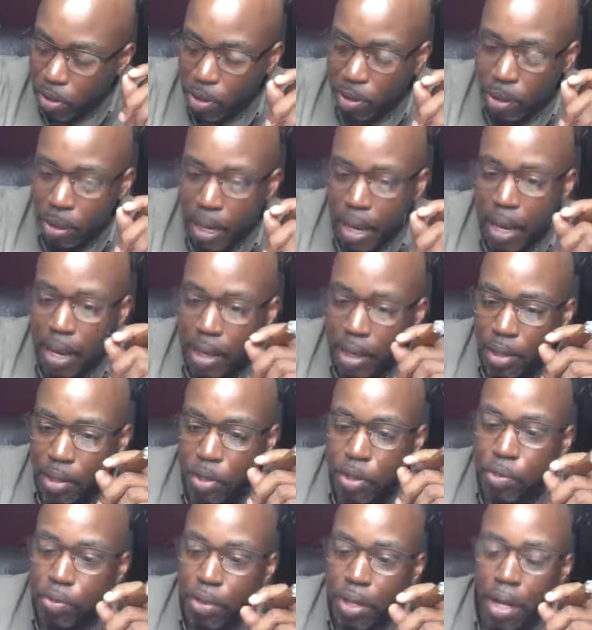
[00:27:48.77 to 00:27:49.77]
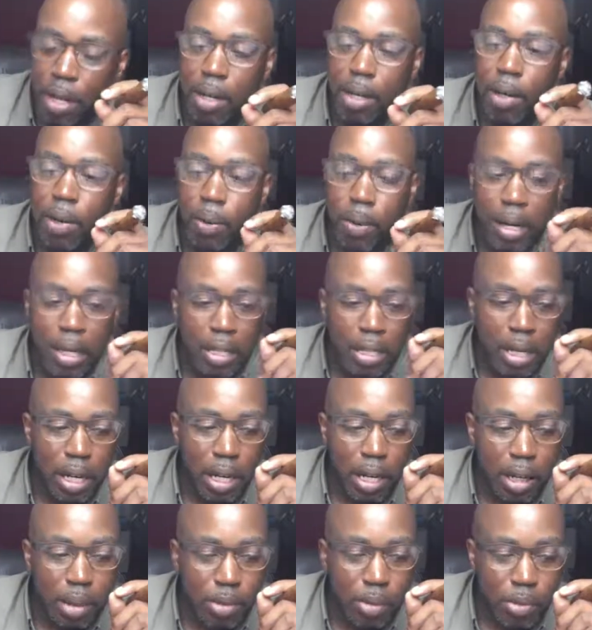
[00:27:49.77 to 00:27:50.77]
like you've done a great
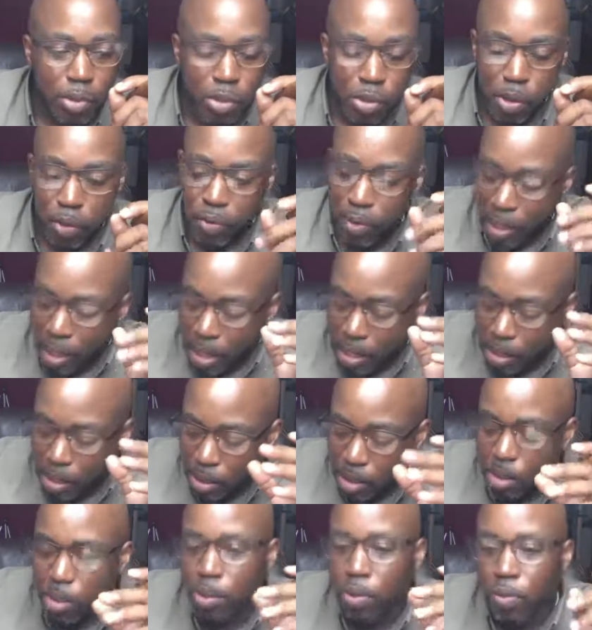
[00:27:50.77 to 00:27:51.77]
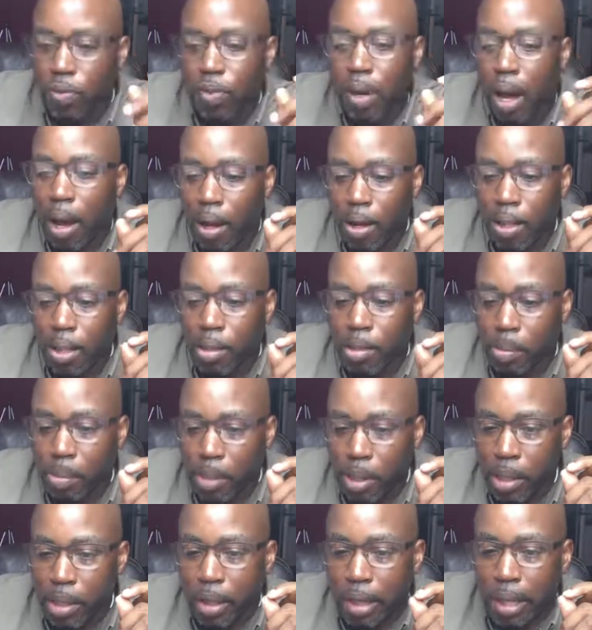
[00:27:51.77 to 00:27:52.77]
job. So if he has little volume,
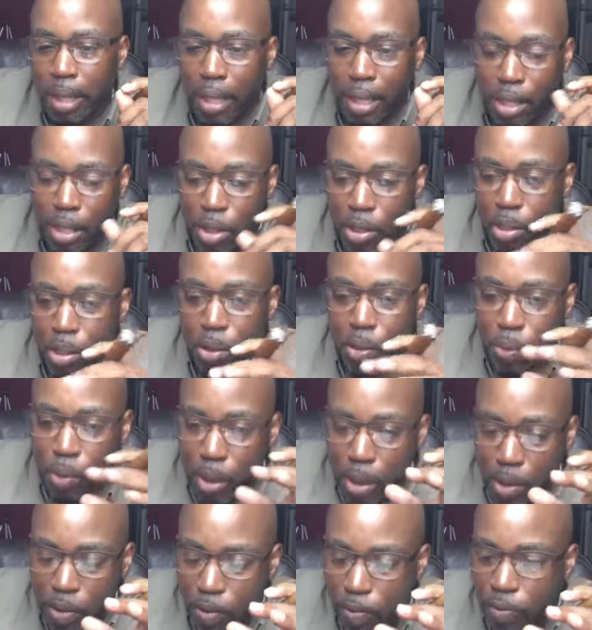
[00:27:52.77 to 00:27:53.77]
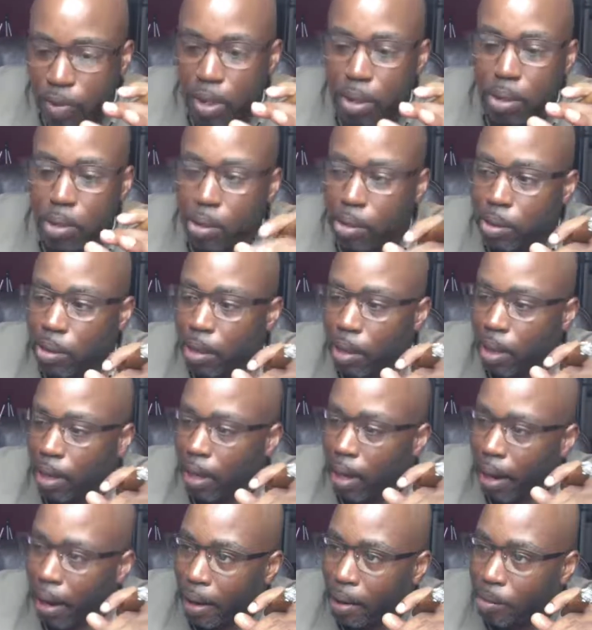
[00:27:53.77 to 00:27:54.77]
you don't really feel
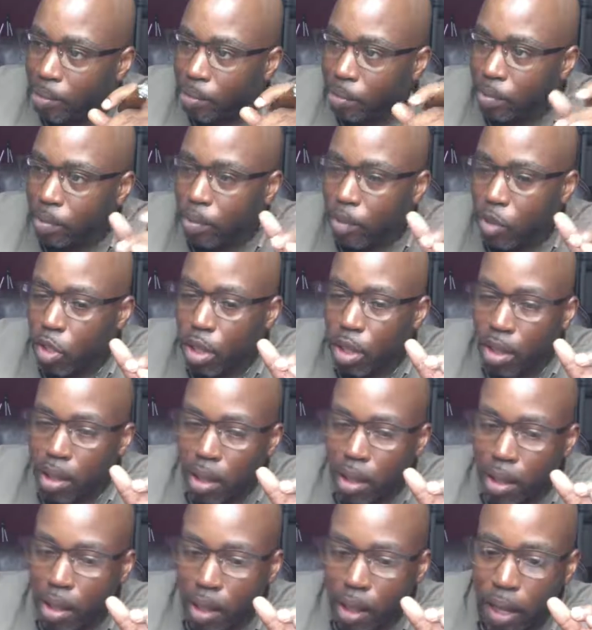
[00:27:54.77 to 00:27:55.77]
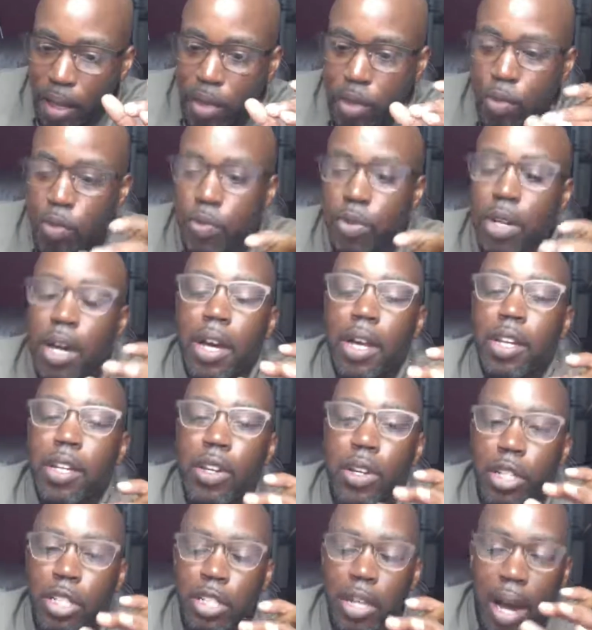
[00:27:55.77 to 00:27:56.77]
like you've done
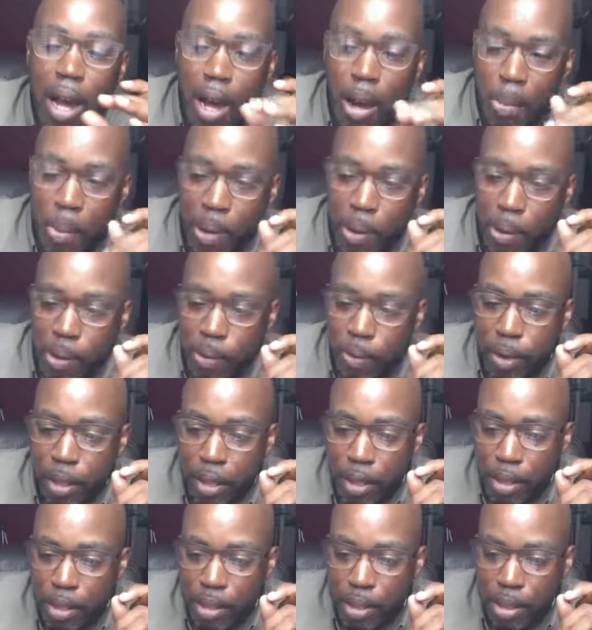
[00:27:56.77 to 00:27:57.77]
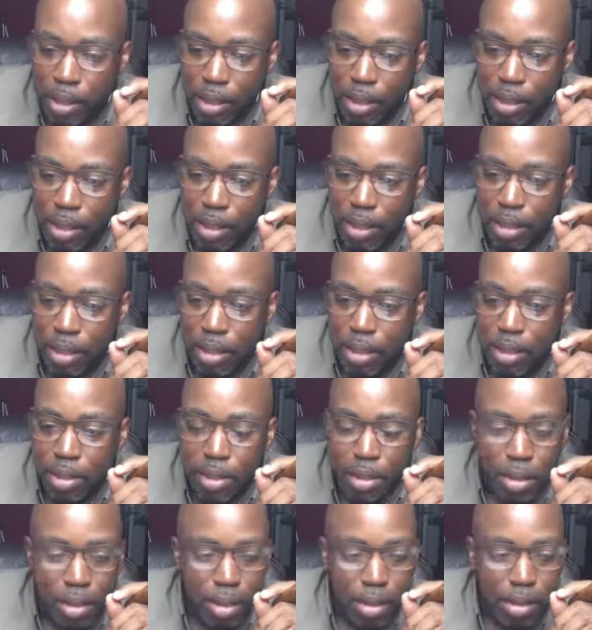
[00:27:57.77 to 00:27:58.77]
your job all the way.
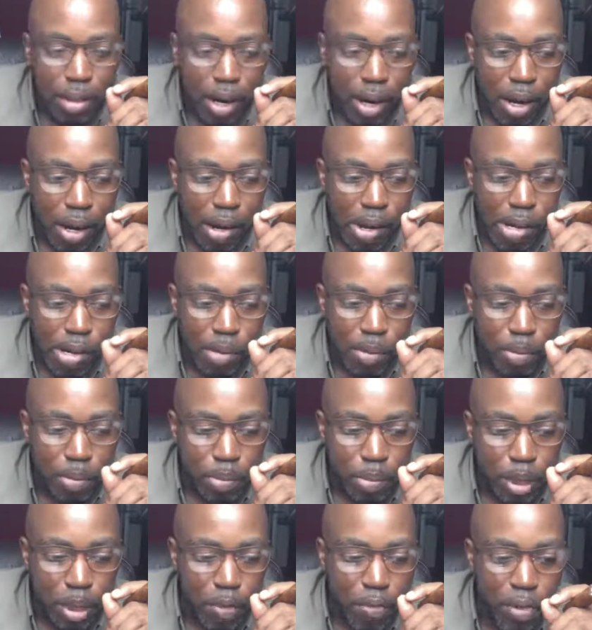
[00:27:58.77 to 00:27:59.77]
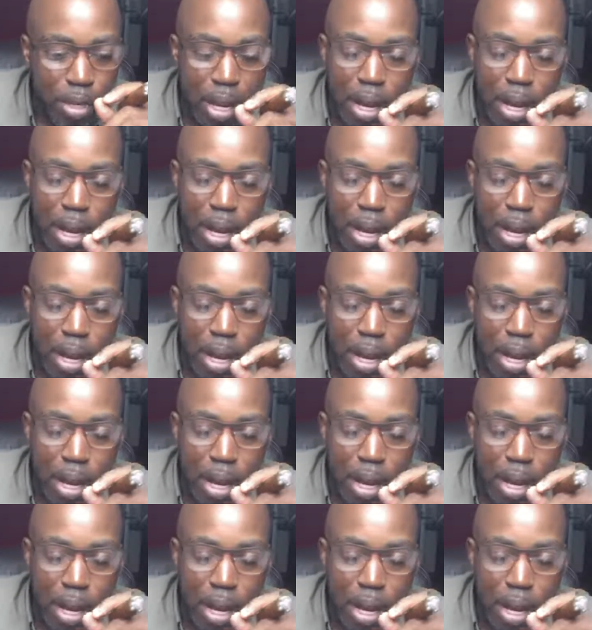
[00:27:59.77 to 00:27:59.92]
But if he